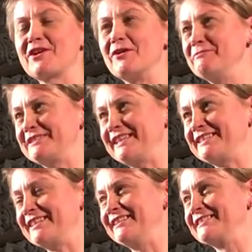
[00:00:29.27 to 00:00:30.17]

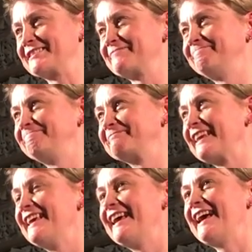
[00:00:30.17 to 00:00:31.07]
competitions.
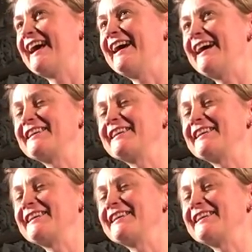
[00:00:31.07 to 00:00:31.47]
Uh,